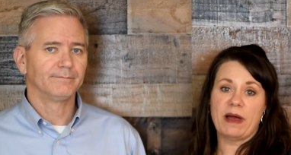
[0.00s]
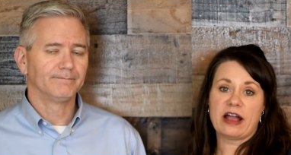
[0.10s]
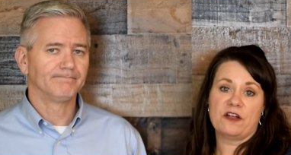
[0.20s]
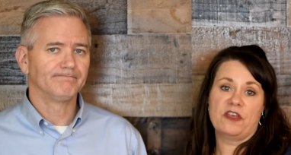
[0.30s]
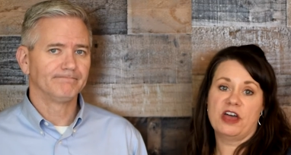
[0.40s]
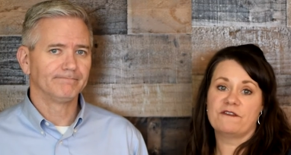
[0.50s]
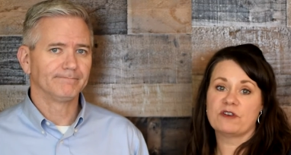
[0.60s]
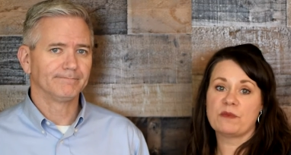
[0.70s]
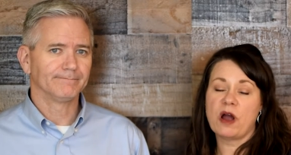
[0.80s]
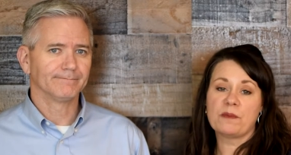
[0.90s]
Speaker 1: are back on the hunt for
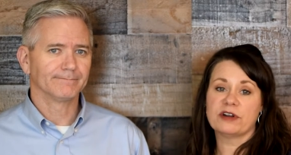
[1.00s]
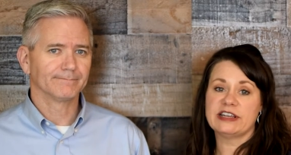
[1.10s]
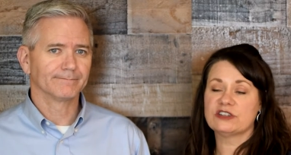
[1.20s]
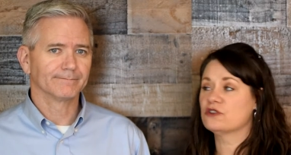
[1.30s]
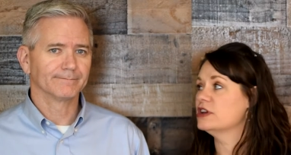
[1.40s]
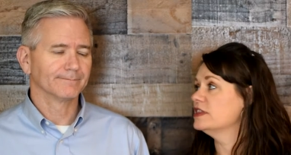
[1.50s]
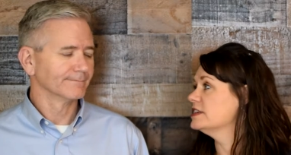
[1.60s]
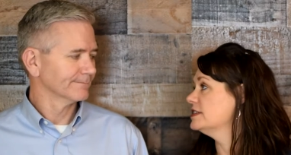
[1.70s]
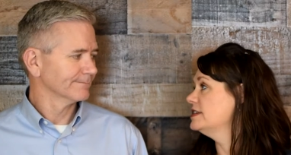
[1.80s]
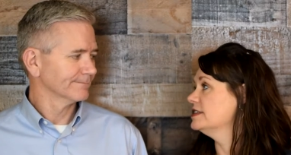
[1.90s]
properties during this
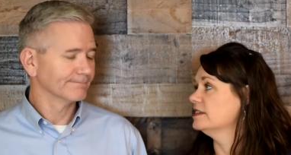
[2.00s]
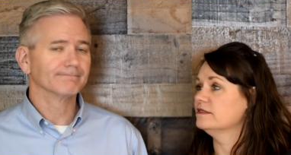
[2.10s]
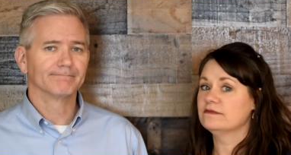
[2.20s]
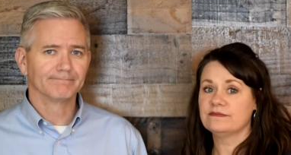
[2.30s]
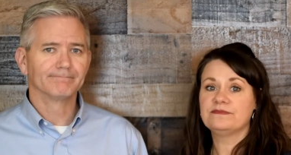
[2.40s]
season.